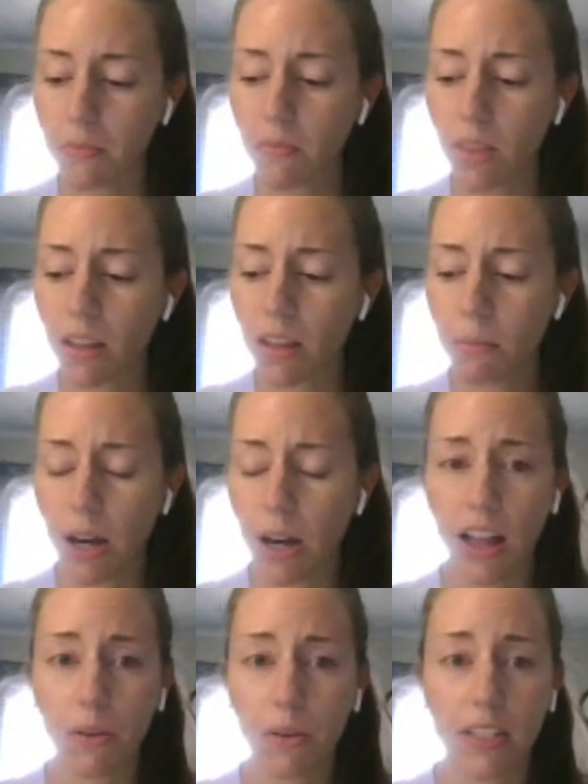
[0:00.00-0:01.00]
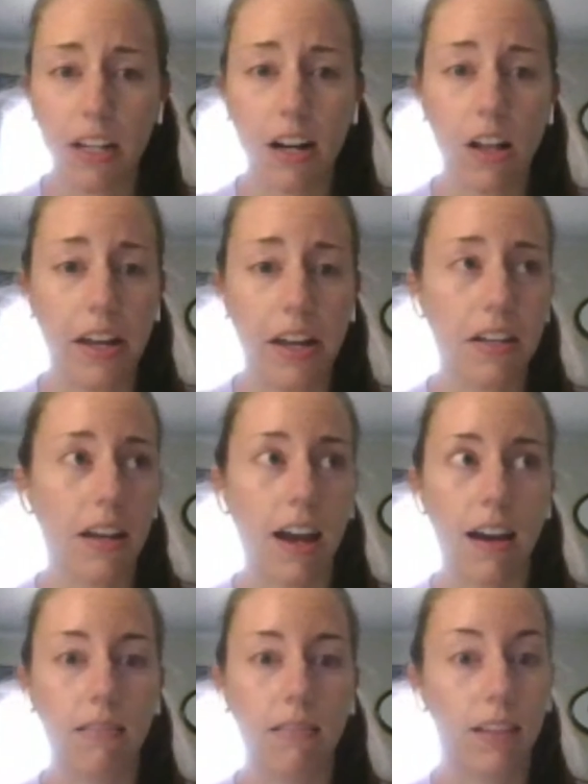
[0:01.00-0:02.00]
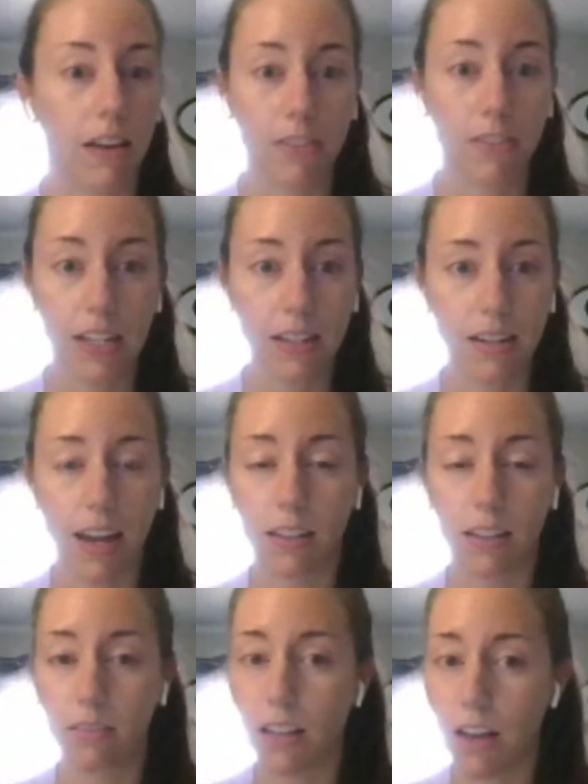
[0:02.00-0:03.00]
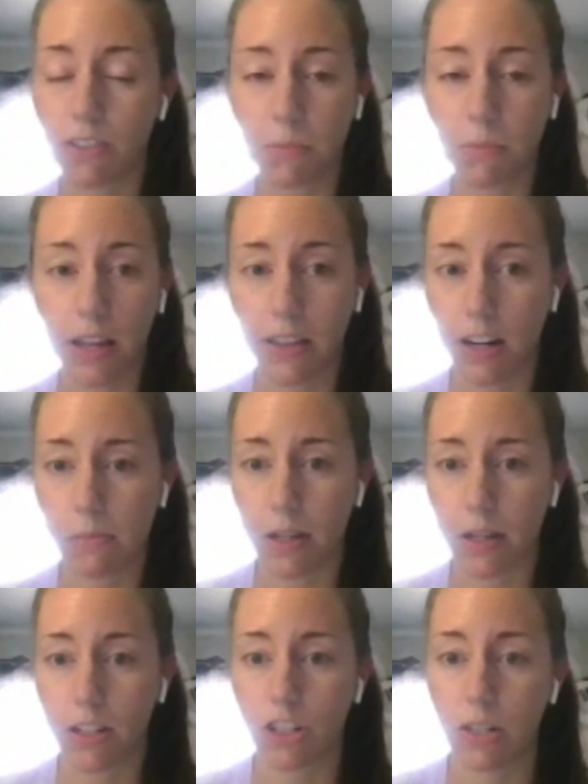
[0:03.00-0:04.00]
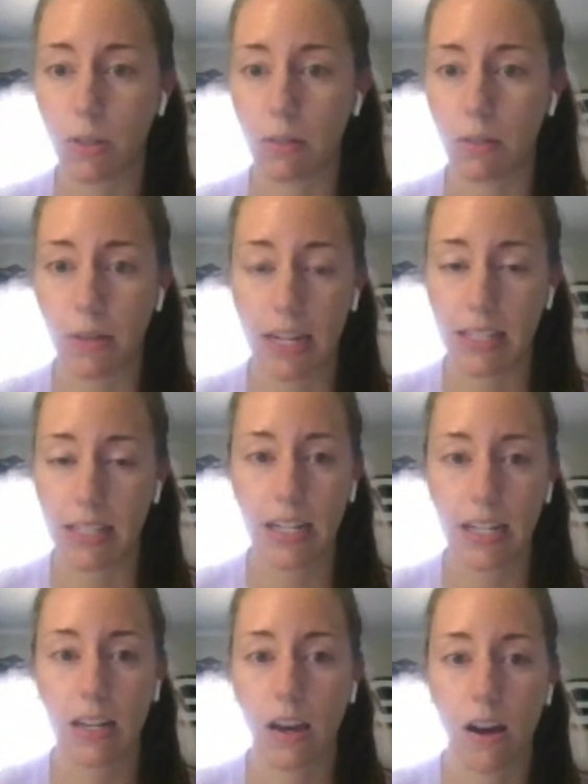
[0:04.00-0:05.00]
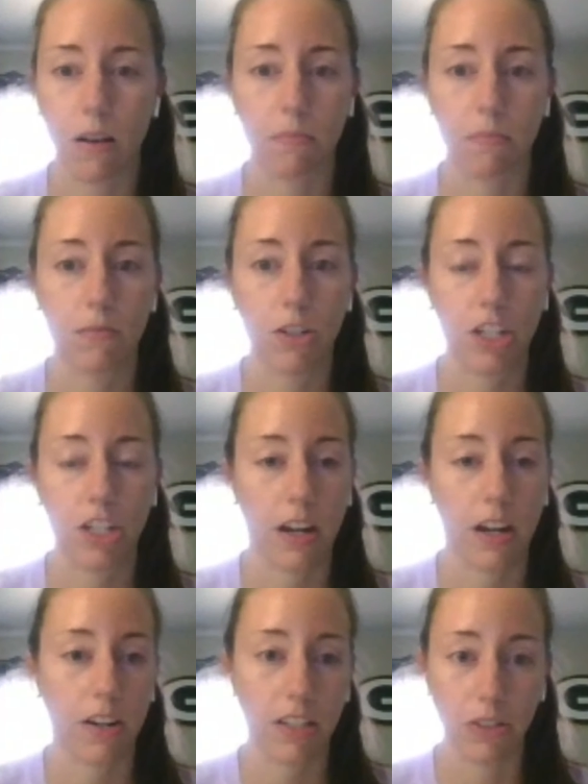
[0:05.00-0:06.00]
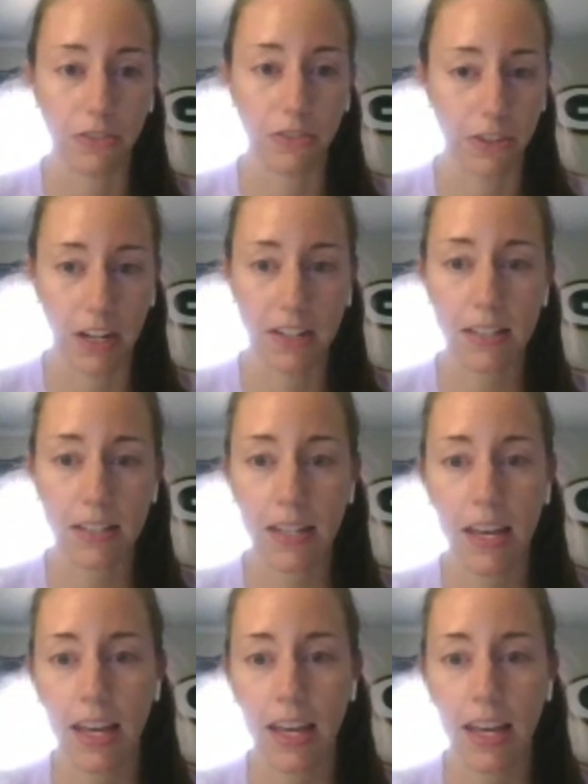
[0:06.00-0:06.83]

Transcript: But while I was there, like I loved it. I loved my therapist. She was amazing. She and I are still friends.